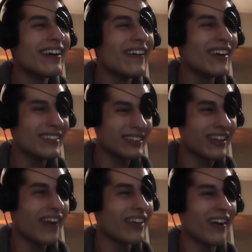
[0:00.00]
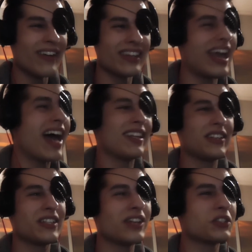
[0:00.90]
what? oh, yeah,
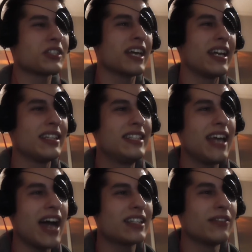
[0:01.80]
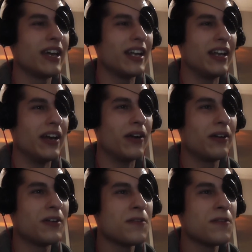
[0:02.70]
they're, they're just getting deactivated here.